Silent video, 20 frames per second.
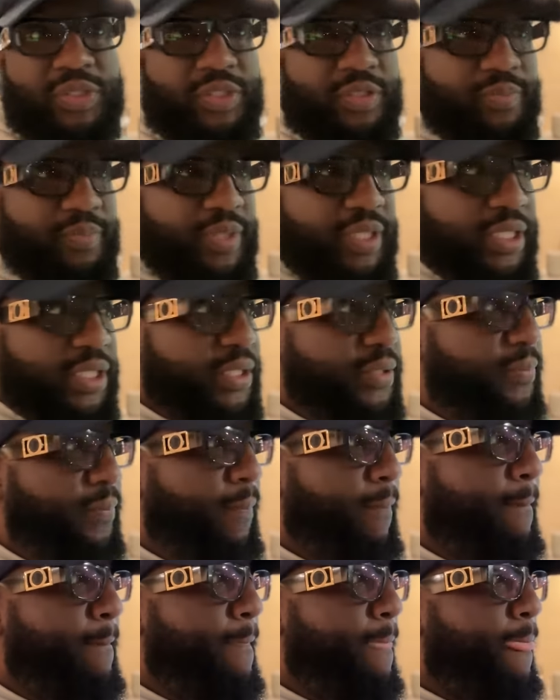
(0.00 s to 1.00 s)
in a minute.
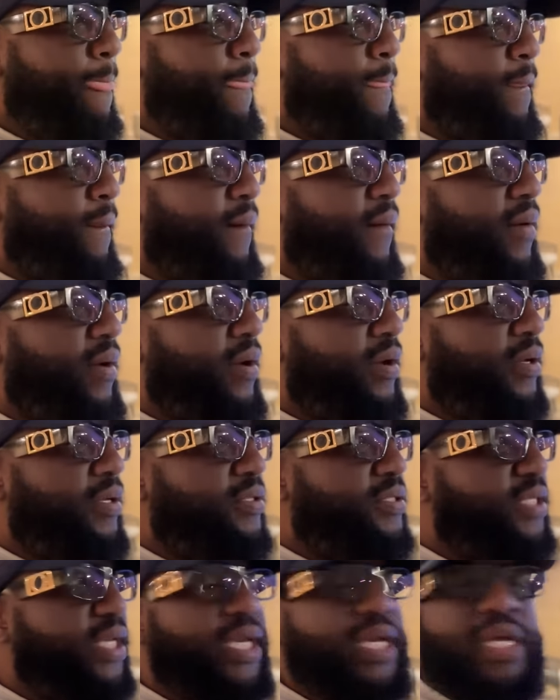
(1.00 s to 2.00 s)

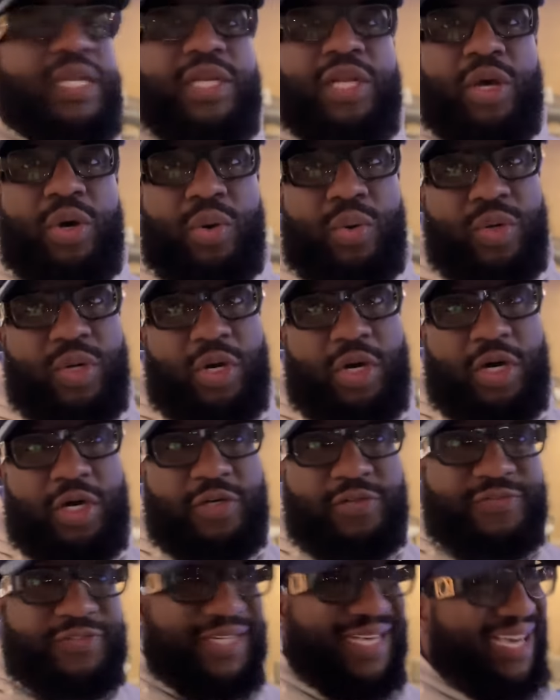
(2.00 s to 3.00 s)
Take a load
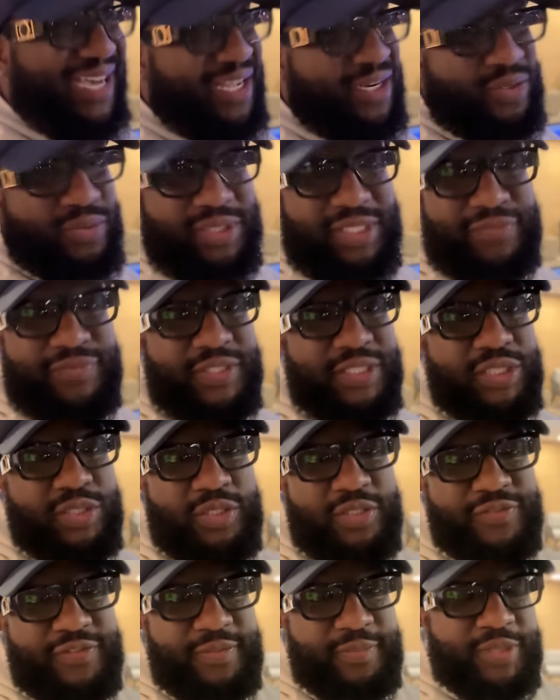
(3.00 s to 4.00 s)
off. I don't even know
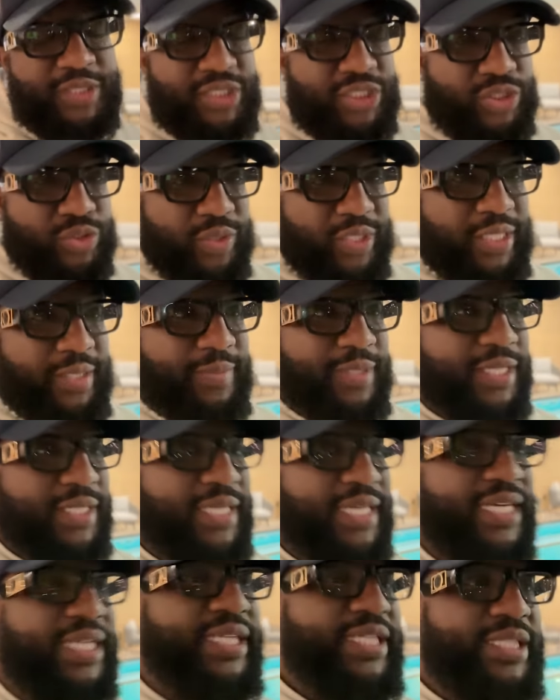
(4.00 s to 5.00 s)
if I'm going to stream
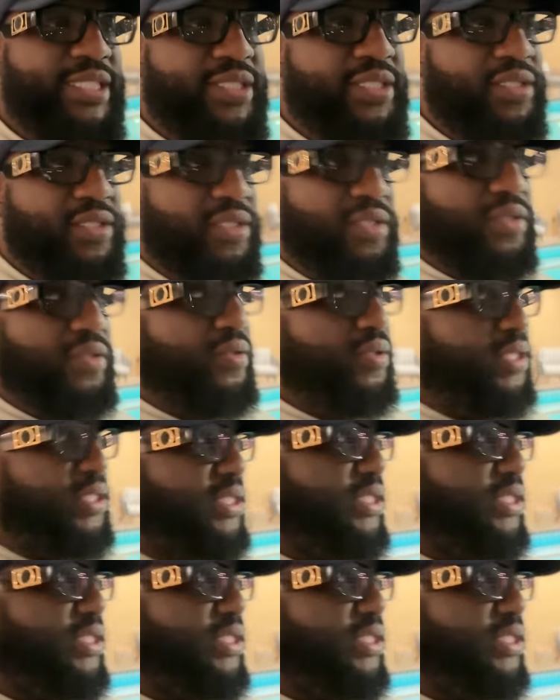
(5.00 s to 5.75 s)
tonight on